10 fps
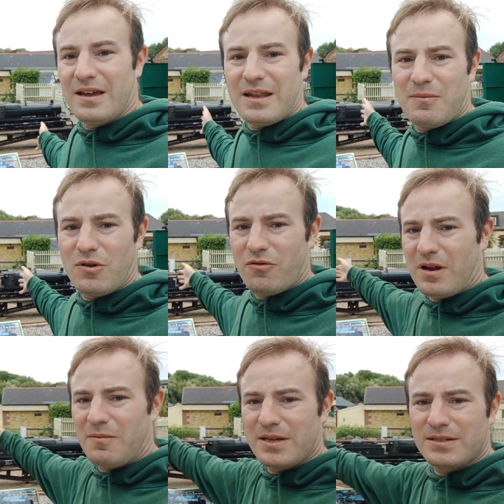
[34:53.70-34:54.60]
and then we've got
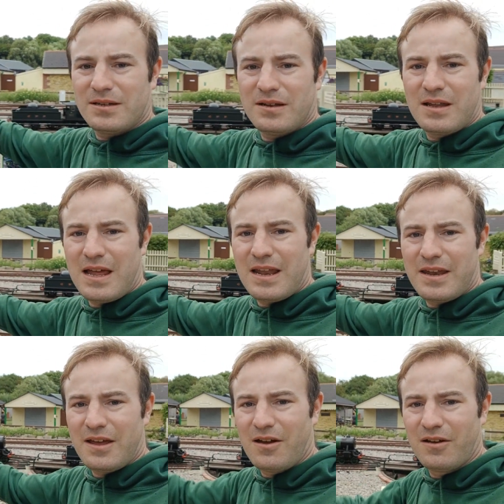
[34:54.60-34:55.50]
Great Western,
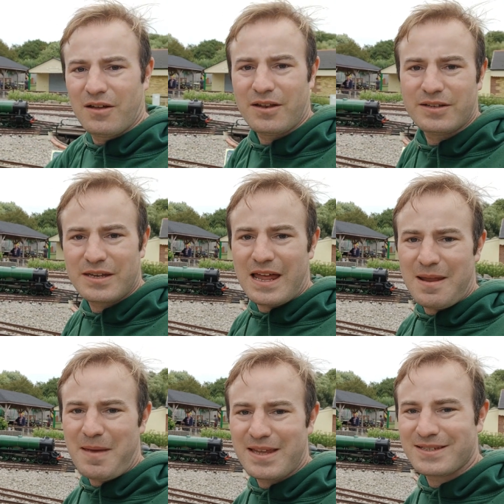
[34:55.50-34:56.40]
LNER and
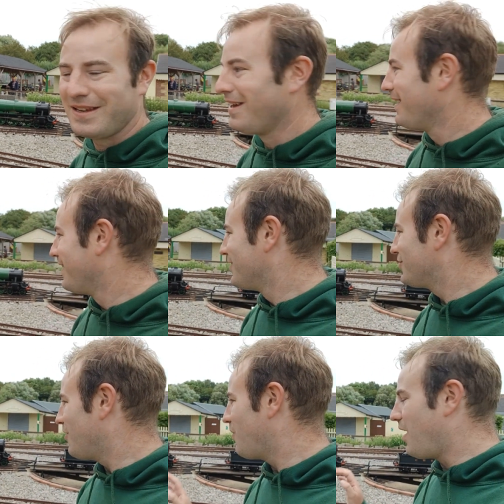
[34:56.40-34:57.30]
LMS.
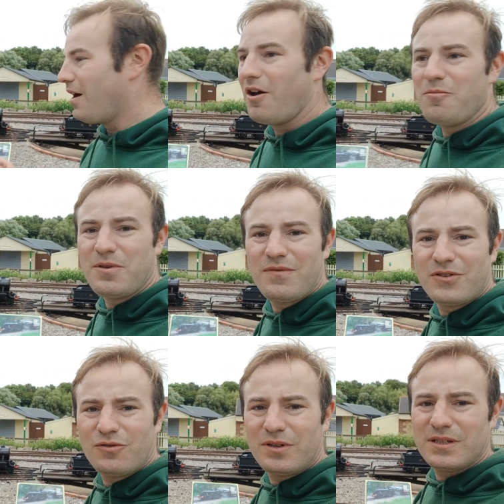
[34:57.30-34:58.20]
So I hope you've
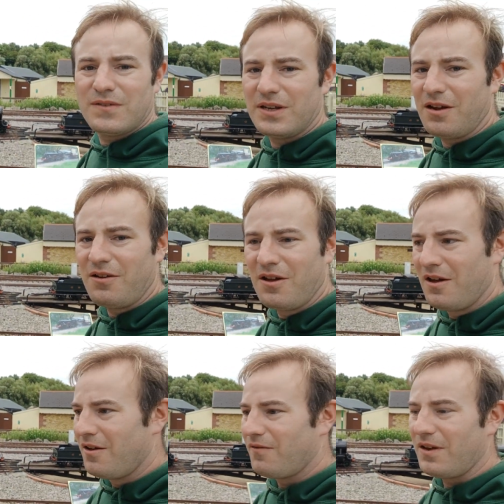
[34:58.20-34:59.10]
enjoyed this video.
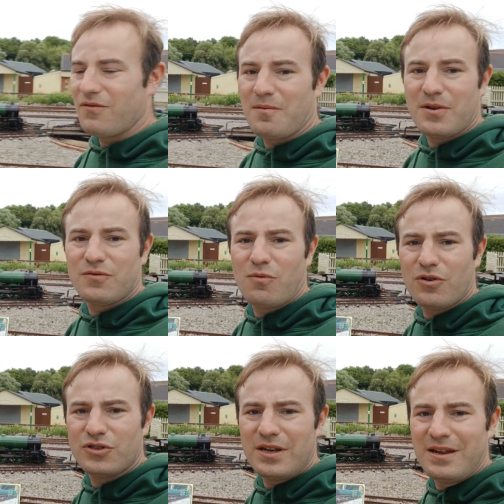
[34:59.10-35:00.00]
Thank you very much for
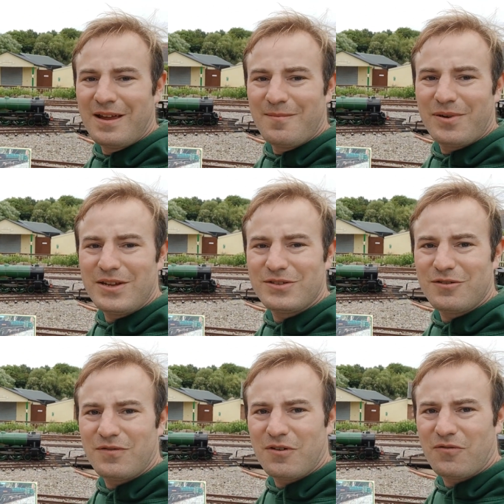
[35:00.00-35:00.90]
watching. Please do feel